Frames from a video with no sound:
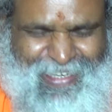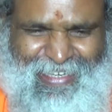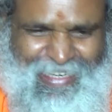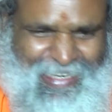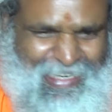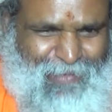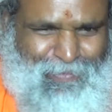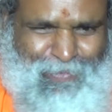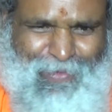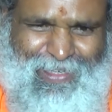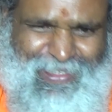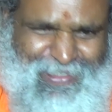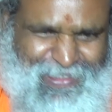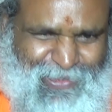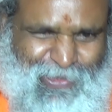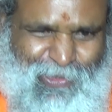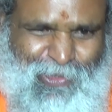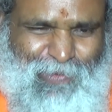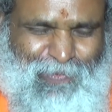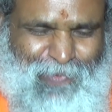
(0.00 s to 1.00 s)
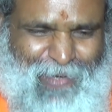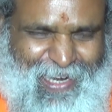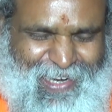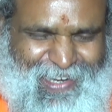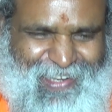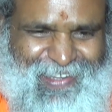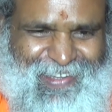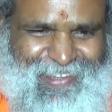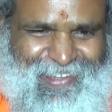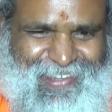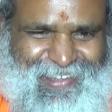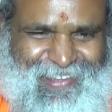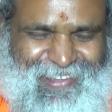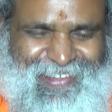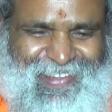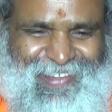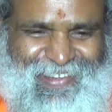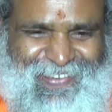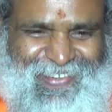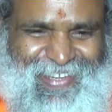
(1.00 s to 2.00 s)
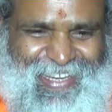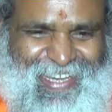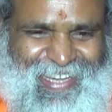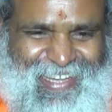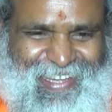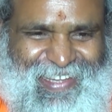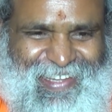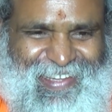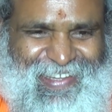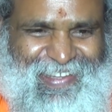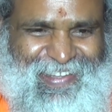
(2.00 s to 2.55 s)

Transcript: Neighbor is too far, okay?